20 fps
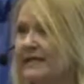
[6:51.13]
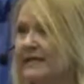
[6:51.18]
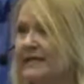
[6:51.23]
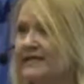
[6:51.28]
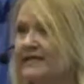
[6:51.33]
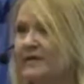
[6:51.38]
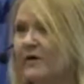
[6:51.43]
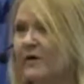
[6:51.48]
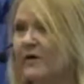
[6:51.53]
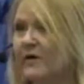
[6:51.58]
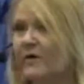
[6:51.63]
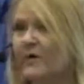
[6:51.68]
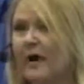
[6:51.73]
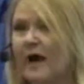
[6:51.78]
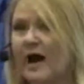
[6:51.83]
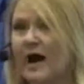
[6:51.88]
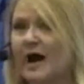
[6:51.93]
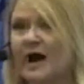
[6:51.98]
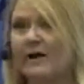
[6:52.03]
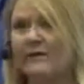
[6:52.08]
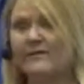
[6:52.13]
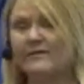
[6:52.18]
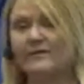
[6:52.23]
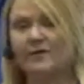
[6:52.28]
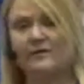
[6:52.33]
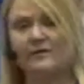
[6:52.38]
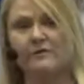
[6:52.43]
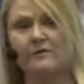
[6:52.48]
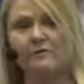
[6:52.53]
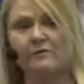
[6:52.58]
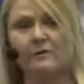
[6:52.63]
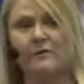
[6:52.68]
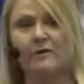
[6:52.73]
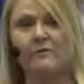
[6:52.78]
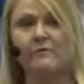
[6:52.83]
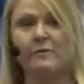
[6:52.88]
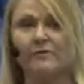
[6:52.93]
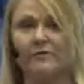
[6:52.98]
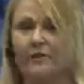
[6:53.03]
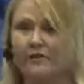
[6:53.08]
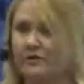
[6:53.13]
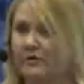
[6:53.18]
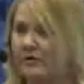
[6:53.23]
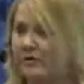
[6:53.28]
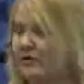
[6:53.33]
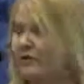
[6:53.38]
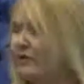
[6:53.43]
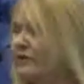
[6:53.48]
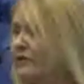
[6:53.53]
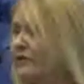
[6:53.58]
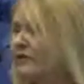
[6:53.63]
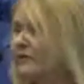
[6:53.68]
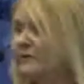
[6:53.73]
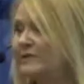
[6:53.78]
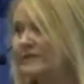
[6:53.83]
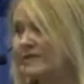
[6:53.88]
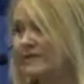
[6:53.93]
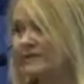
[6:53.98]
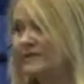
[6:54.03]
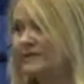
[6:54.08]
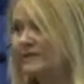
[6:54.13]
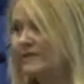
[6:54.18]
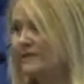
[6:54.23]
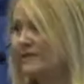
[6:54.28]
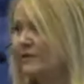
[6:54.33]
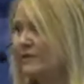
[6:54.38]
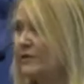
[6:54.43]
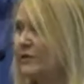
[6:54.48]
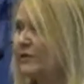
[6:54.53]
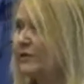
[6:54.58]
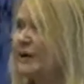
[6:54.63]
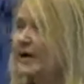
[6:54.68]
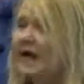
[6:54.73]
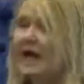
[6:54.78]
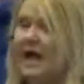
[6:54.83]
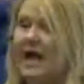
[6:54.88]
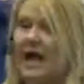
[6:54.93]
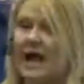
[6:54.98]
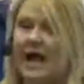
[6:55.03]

So I started working with entrepreneurs, which I still do,